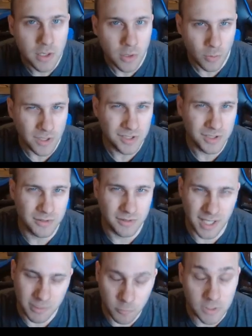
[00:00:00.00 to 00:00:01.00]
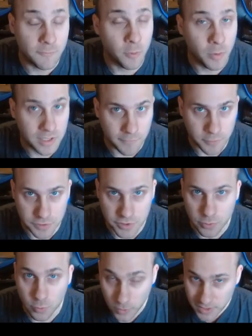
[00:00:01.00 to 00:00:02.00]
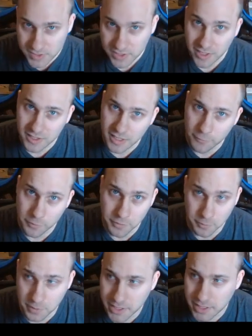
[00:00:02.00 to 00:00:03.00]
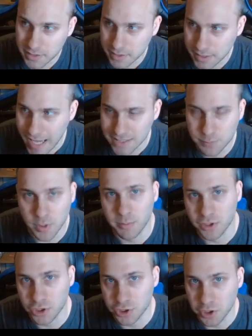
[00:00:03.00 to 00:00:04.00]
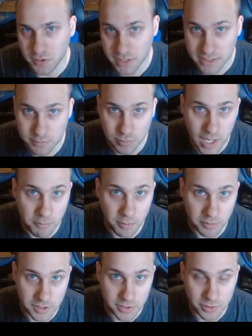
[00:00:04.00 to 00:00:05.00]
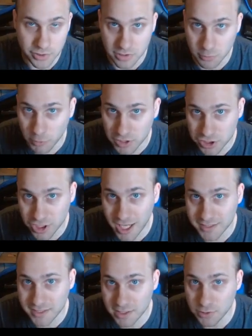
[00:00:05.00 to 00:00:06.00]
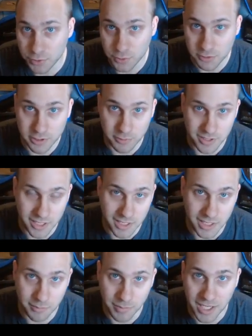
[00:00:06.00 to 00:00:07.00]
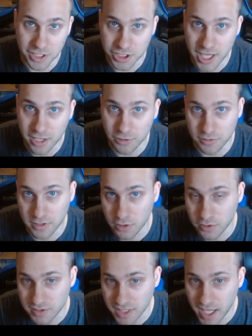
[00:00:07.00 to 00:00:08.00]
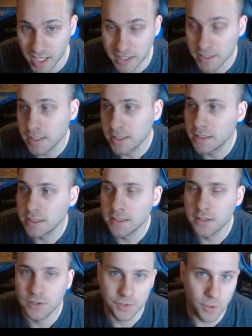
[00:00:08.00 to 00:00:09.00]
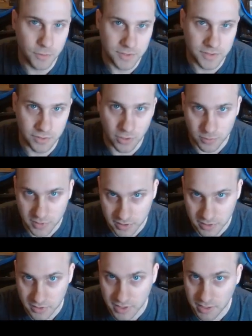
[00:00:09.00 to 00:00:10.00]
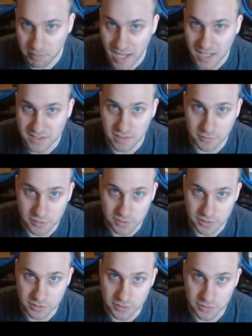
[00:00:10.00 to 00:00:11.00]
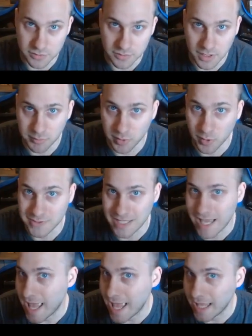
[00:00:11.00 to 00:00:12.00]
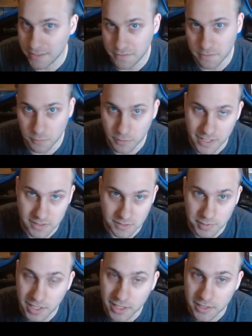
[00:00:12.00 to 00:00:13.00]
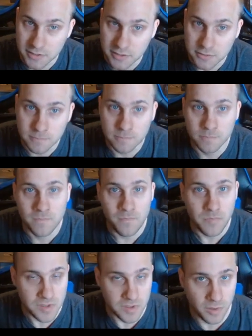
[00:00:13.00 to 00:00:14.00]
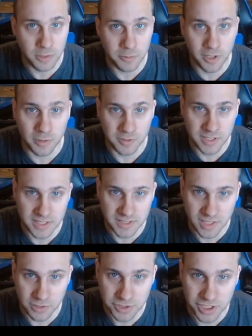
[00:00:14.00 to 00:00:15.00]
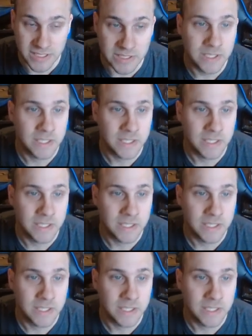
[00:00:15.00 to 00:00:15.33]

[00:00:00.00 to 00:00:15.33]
Once you're level 1, level 2. Once you hit level 3, that's pretty much a joke. That's probably usually one-shot territory. We're getting hit by Shatter and they all die. Cultists don't really get past level 2 and pose any threat, to be honest. So here we are in the Excel sheet.